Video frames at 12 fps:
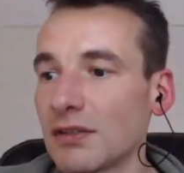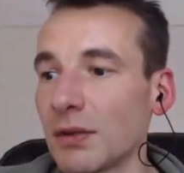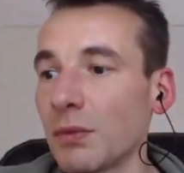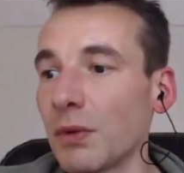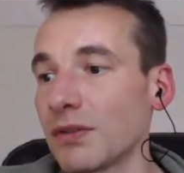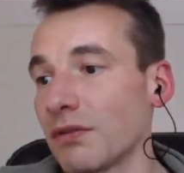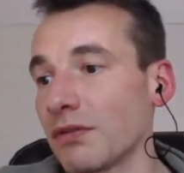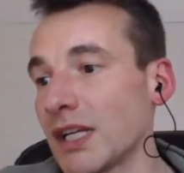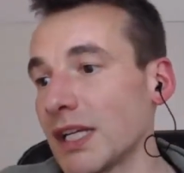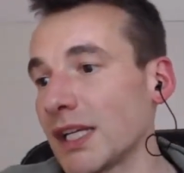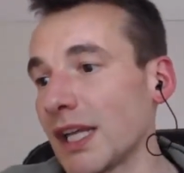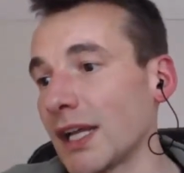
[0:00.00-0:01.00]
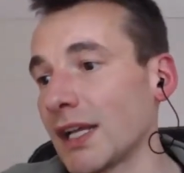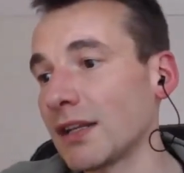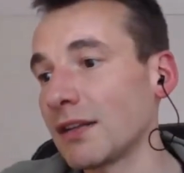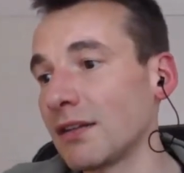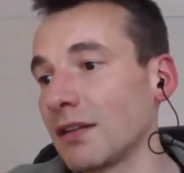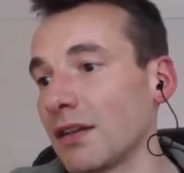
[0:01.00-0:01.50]
to what degree can
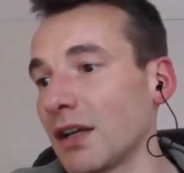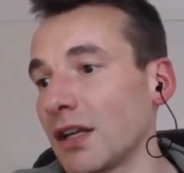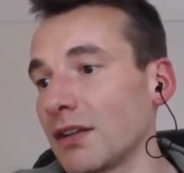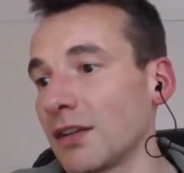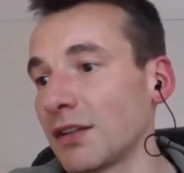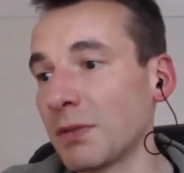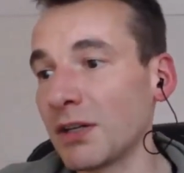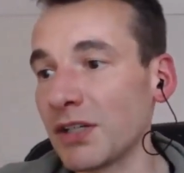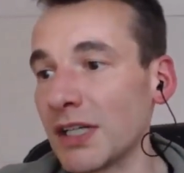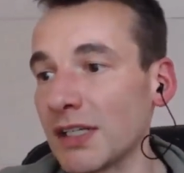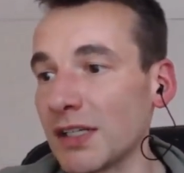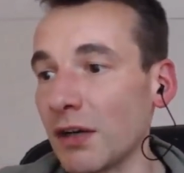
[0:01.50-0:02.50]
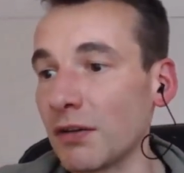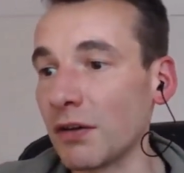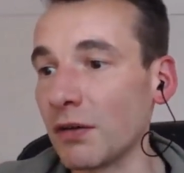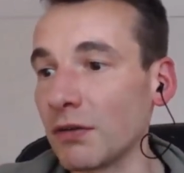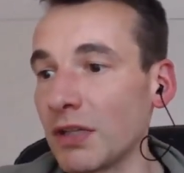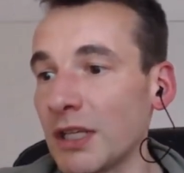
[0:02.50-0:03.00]
uh, the spreadsheets current
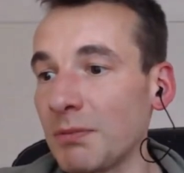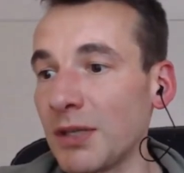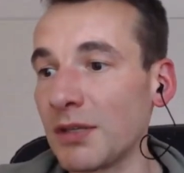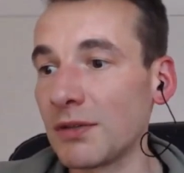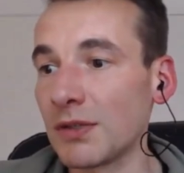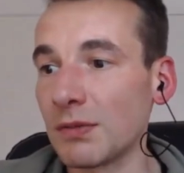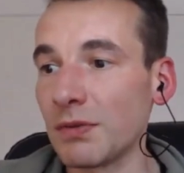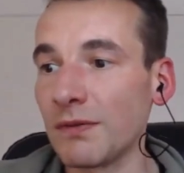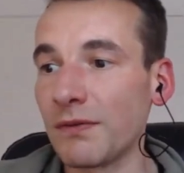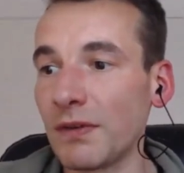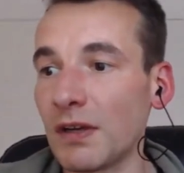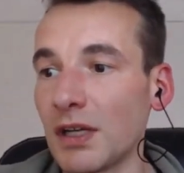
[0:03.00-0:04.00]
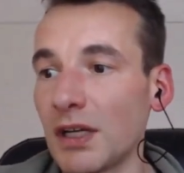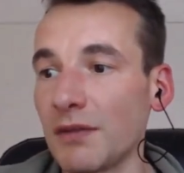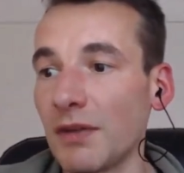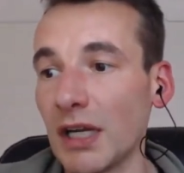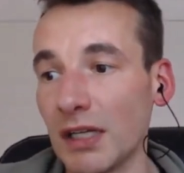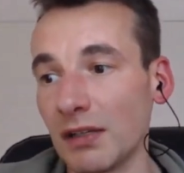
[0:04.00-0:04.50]
only be used with
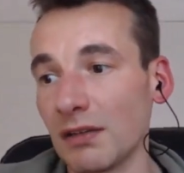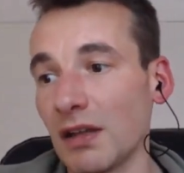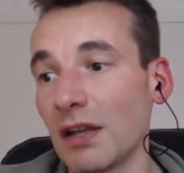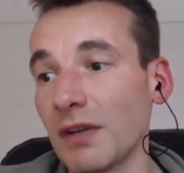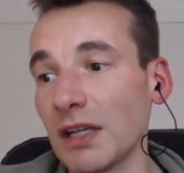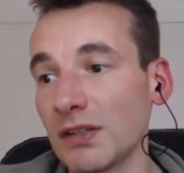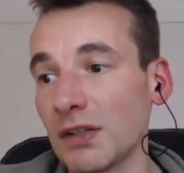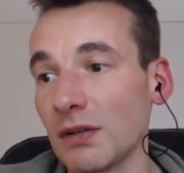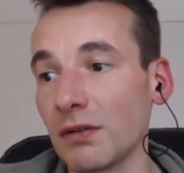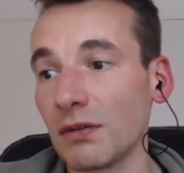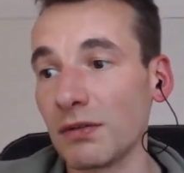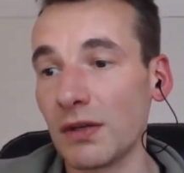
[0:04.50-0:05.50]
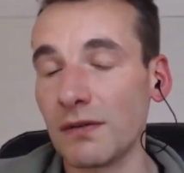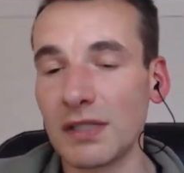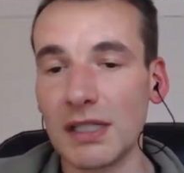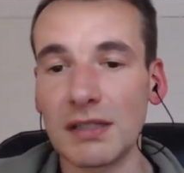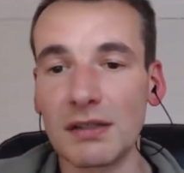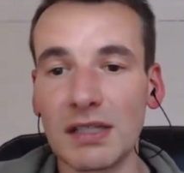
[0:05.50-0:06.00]
advanced Google
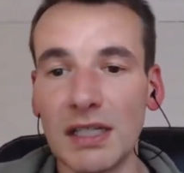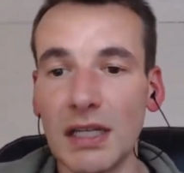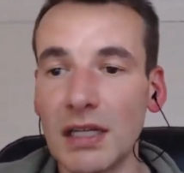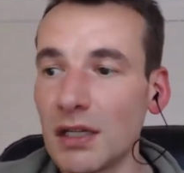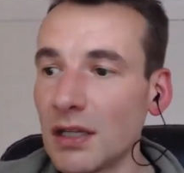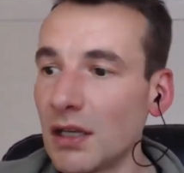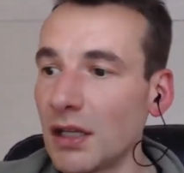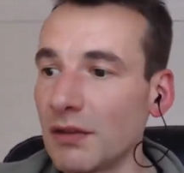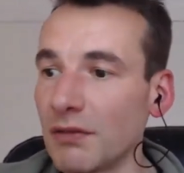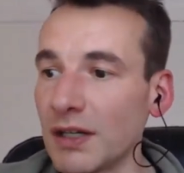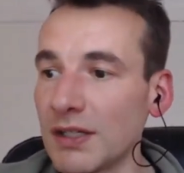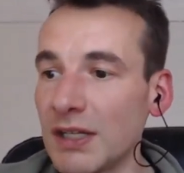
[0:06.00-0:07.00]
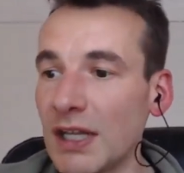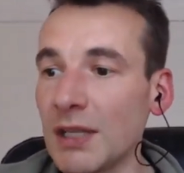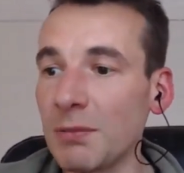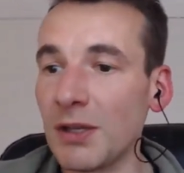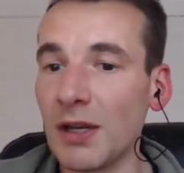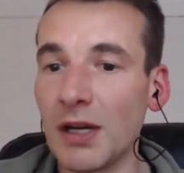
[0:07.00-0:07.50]
services and a REST
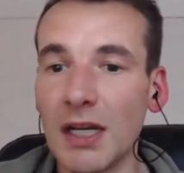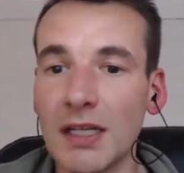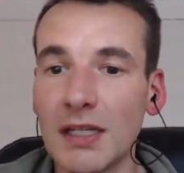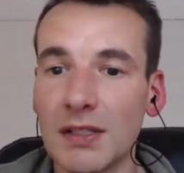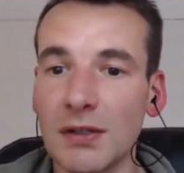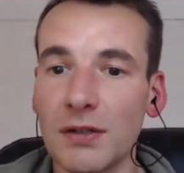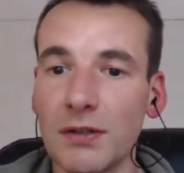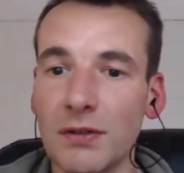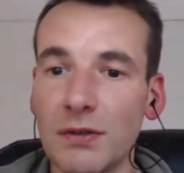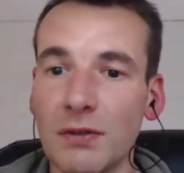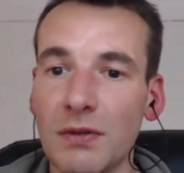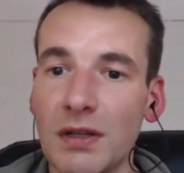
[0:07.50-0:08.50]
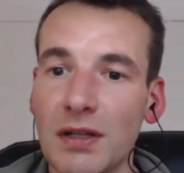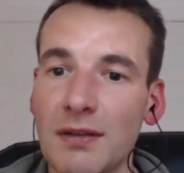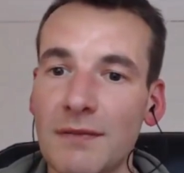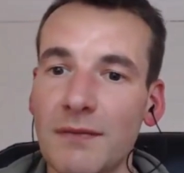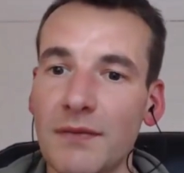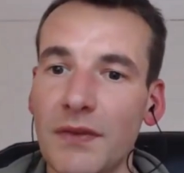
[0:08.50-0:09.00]
A P I? So
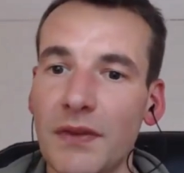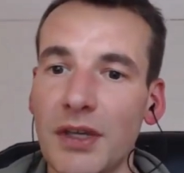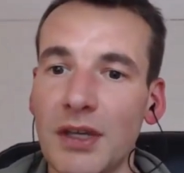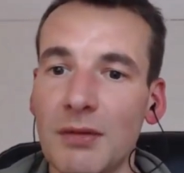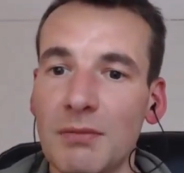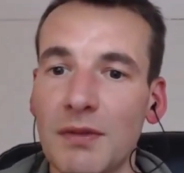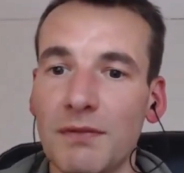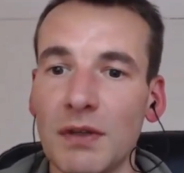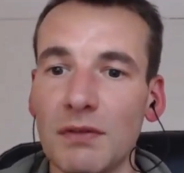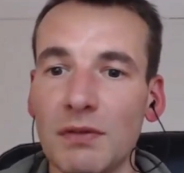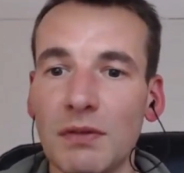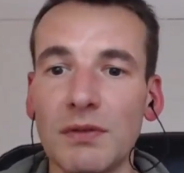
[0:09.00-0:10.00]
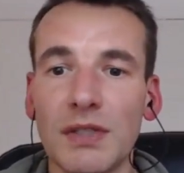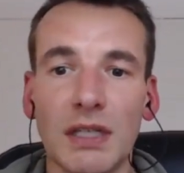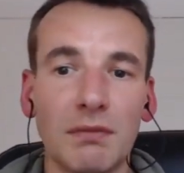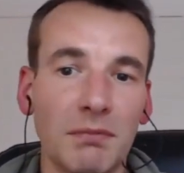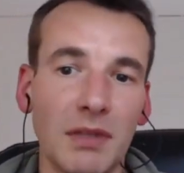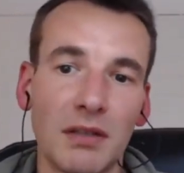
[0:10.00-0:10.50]
Um, if you're
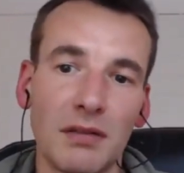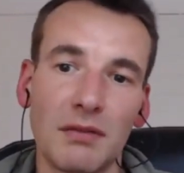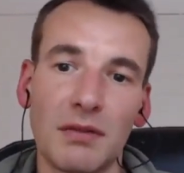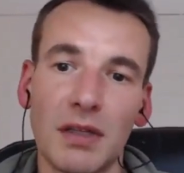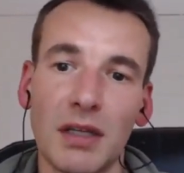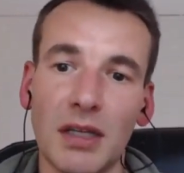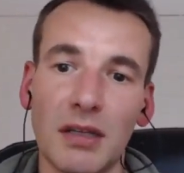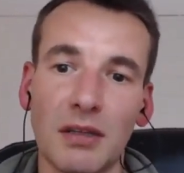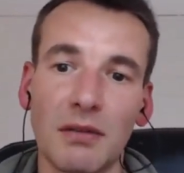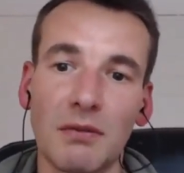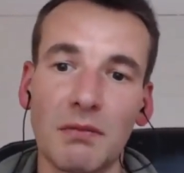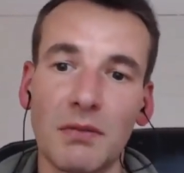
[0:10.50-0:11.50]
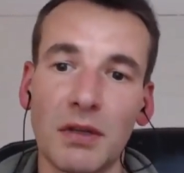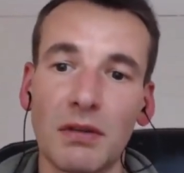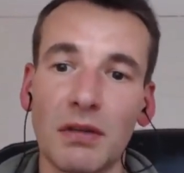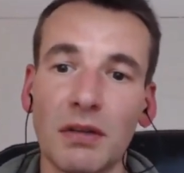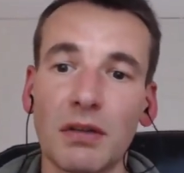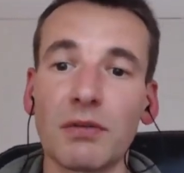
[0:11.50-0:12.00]
using uh,
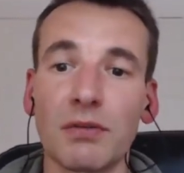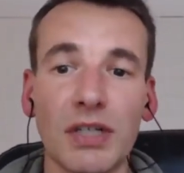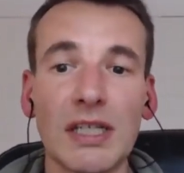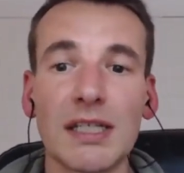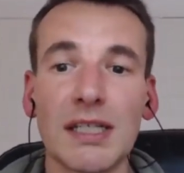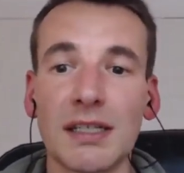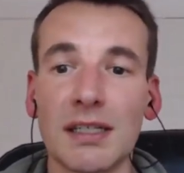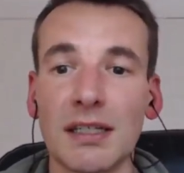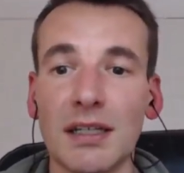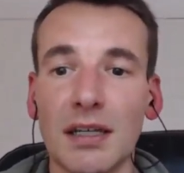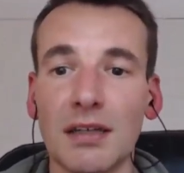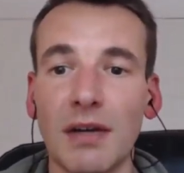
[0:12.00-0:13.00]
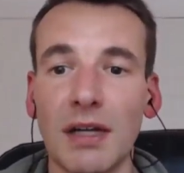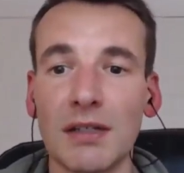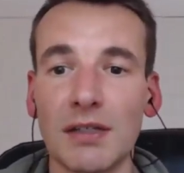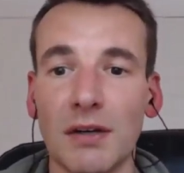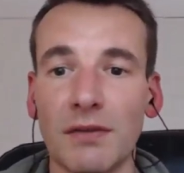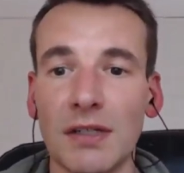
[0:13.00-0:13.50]
Google Sheets as an
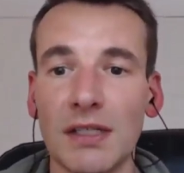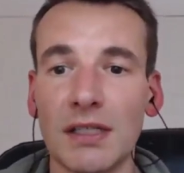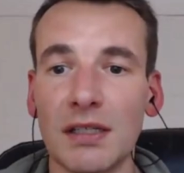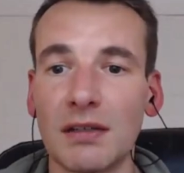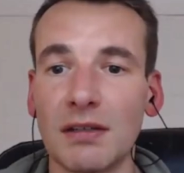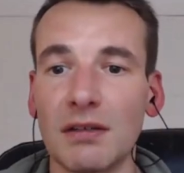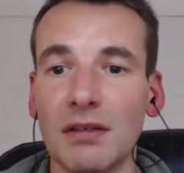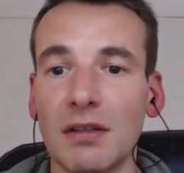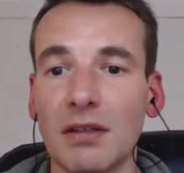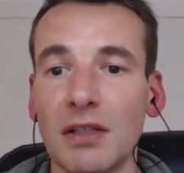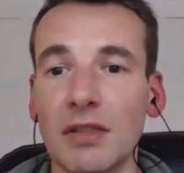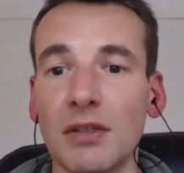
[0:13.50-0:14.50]
advanced service, sure.